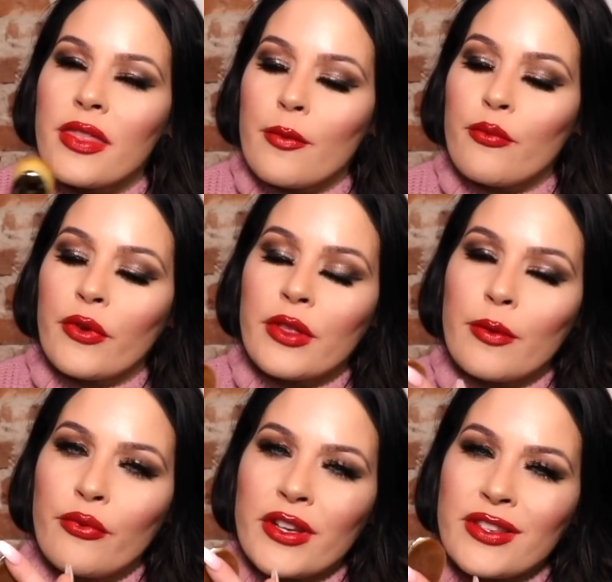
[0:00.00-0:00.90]
The, the
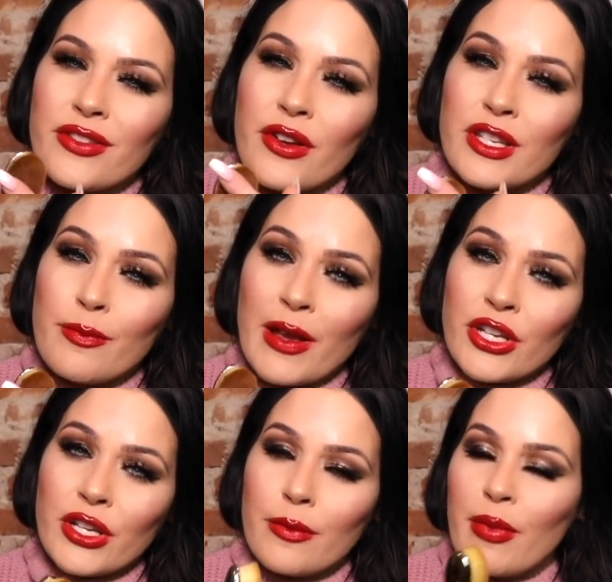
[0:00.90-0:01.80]
bristles are
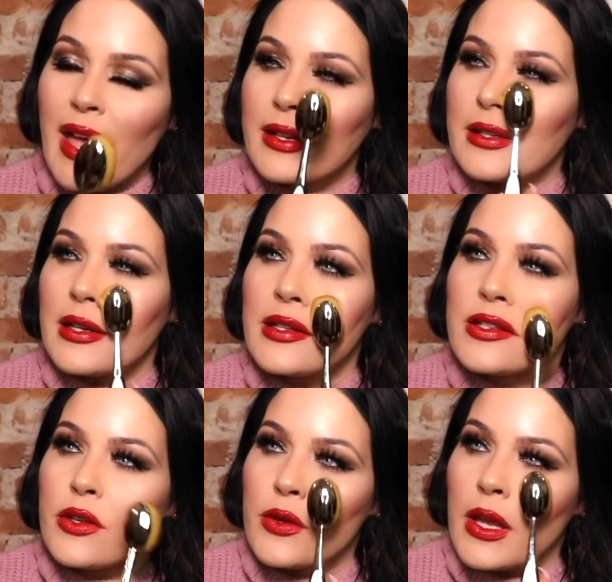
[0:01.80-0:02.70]
specially packed in
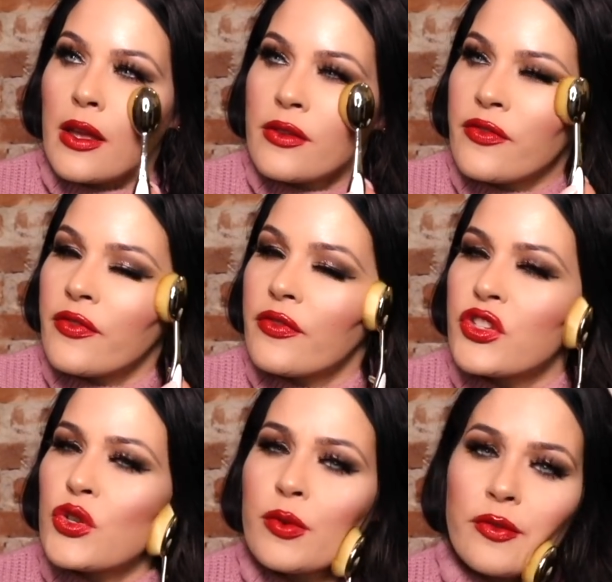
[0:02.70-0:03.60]
so you get a
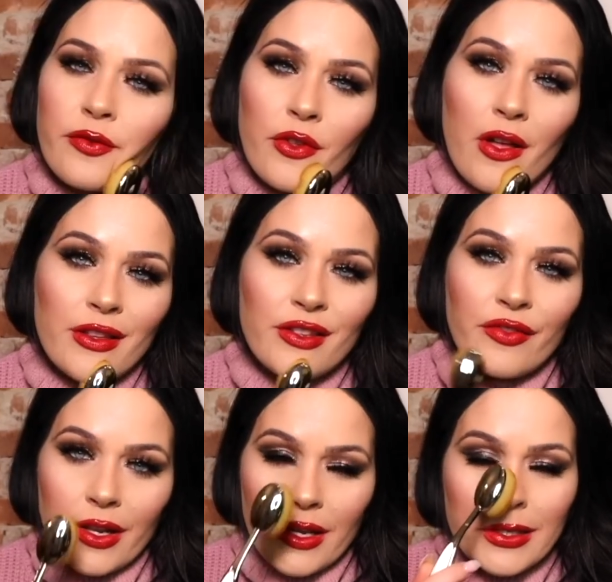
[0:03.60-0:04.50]
super flawless
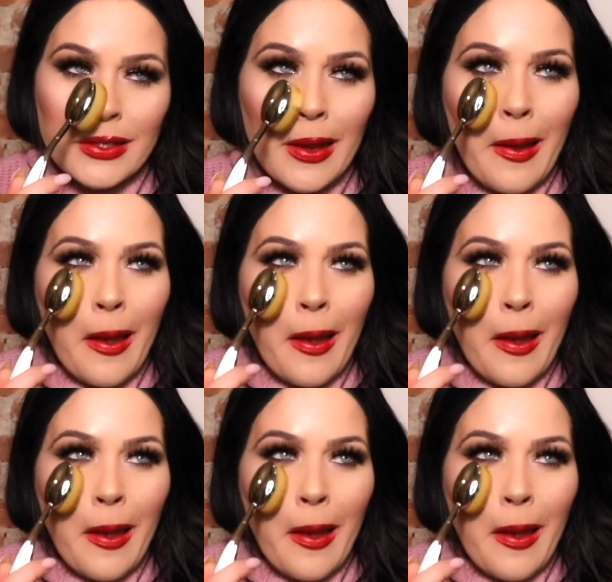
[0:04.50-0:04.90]
finish.